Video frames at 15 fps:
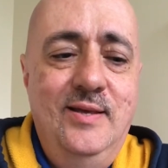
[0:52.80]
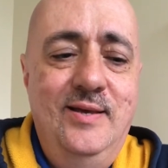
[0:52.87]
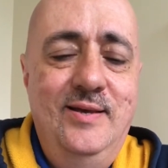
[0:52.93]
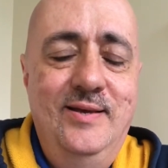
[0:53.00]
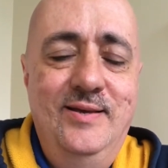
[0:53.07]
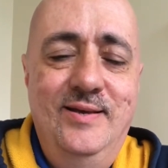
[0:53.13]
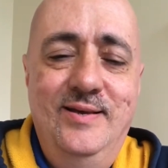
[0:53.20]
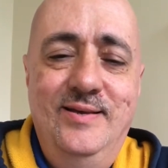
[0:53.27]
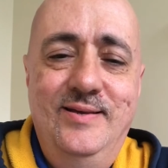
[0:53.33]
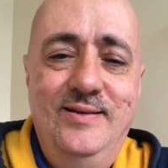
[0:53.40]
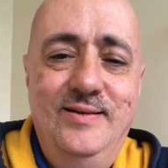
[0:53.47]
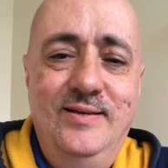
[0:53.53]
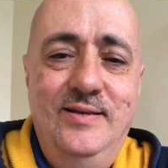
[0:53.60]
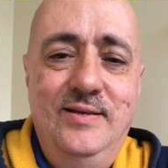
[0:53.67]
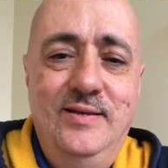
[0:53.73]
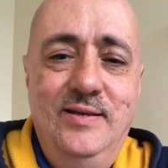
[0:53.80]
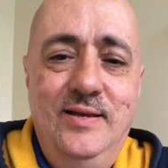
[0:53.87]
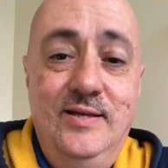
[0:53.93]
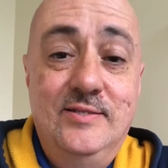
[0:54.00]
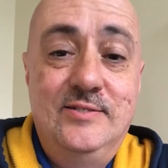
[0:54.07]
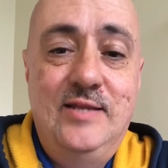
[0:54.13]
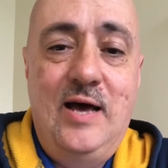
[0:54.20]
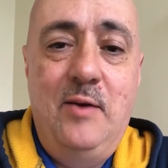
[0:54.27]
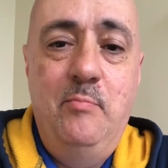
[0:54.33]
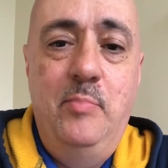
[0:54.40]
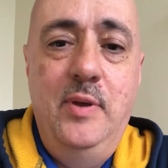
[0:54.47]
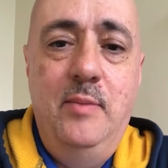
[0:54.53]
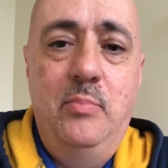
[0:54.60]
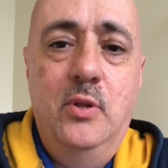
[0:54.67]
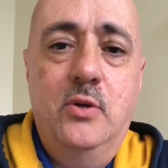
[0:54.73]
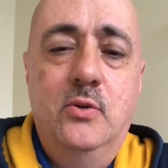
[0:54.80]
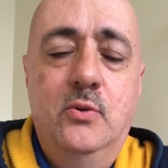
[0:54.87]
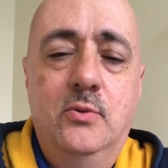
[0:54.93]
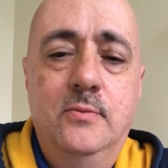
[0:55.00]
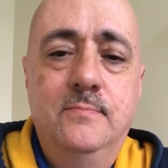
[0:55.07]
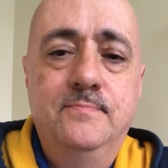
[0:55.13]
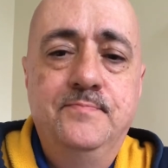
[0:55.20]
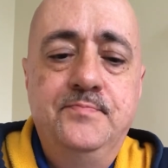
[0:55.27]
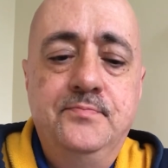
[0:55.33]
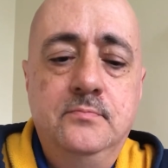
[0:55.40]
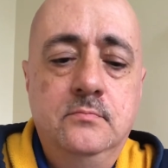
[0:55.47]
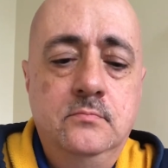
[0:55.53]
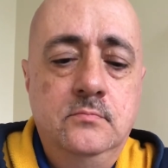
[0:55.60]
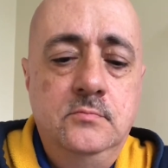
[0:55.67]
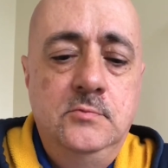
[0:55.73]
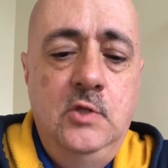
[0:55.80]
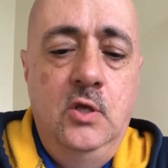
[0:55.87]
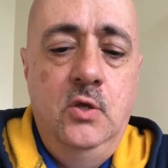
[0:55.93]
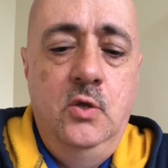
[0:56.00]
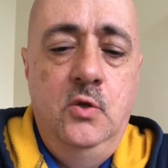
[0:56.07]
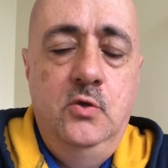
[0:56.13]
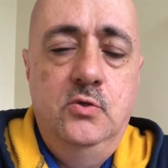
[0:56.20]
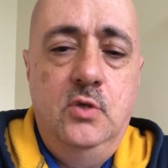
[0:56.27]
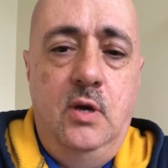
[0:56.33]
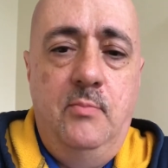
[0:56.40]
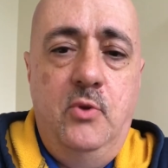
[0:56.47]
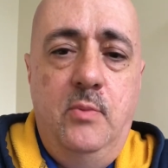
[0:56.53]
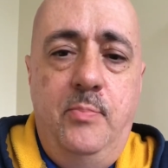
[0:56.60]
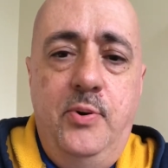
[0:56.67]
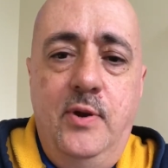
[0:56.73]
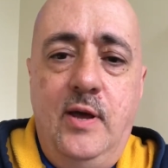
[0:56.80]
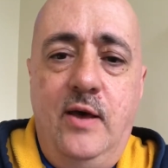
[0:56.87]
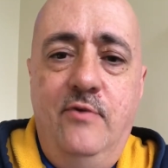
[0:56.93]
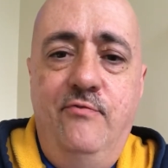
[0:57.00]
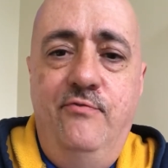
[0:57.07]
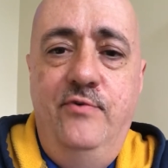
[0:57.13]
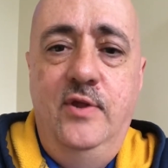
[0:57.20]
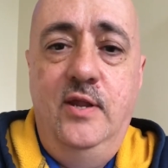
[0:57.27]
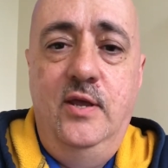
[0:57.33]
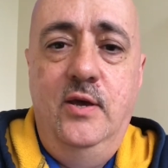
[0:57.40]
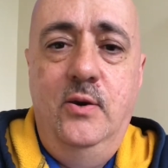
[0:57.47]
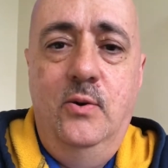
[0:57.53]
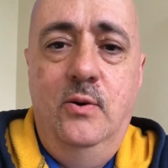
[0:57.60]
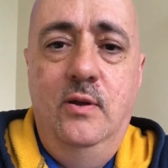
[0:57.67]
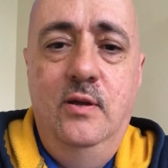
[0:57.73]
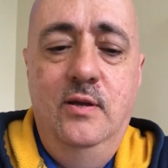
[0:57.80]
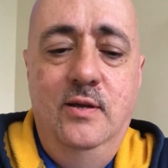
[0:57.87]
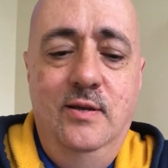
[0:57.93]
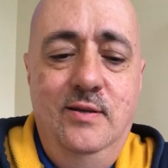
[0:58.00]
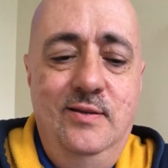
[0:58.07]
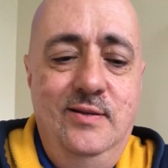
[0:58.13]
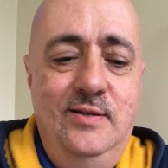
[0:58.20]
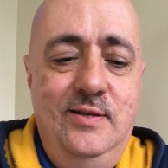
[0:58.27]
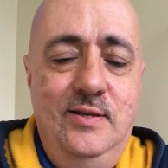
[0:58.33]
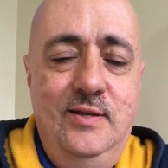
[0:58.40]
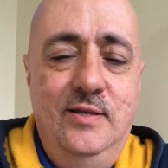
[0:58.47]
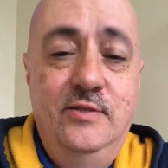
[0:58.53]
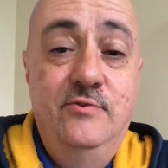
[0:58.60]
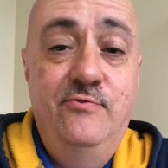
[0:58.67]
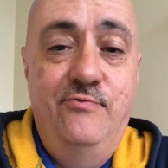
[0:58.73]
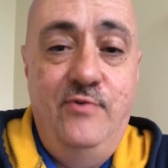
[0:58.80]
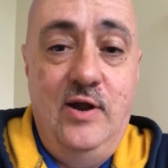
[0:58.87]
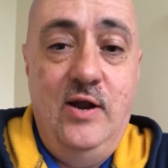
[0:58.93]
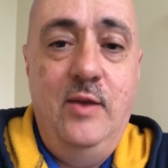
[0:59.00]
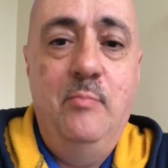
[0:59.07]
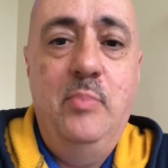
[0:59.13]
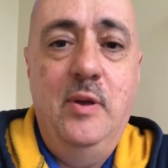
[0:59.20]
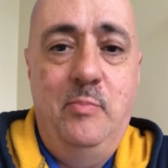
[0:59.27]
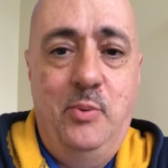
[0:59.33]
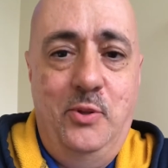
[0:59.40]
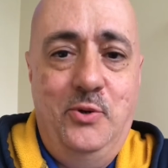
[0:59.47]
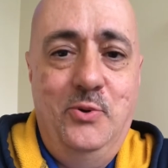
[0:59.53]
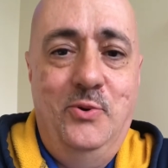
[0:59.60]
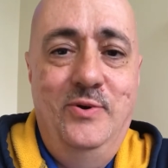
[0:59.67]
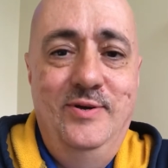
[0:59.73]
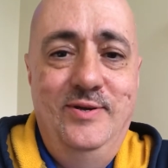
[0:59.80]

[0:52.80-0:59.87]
It's not biblical. So I'm going to put out a video. It's very biblical.